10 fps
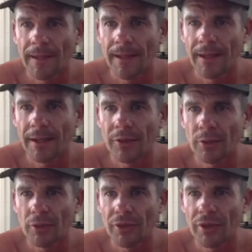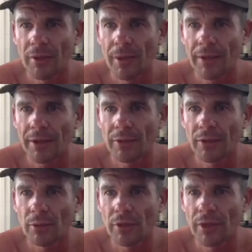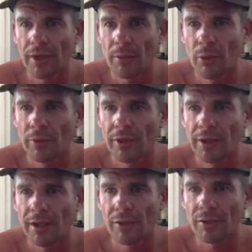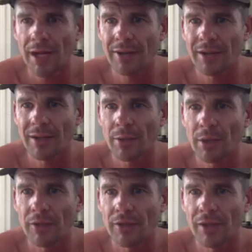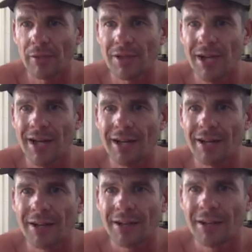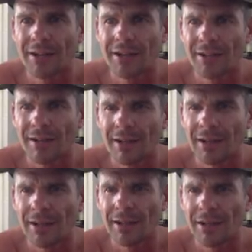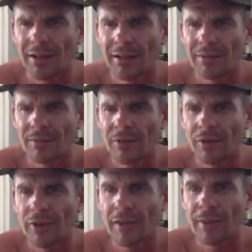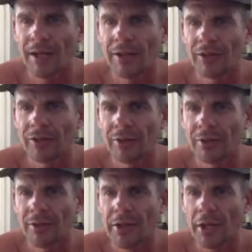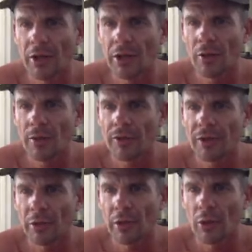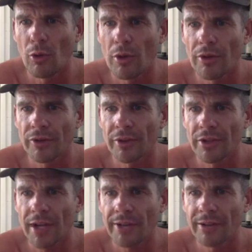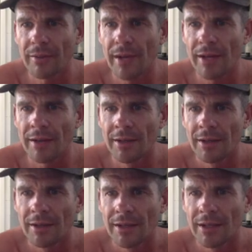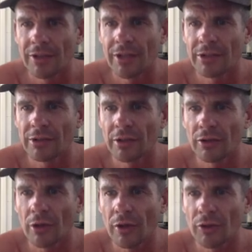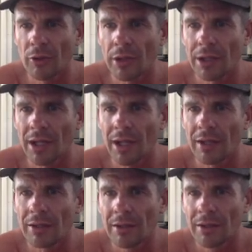And so we've got sitting on the back there. There's also another move here, another attack there. There we go. It's another attack. And so the teammate is in the yellow helmets. They look like Hornets. They're chasing him down. This guy's gone again.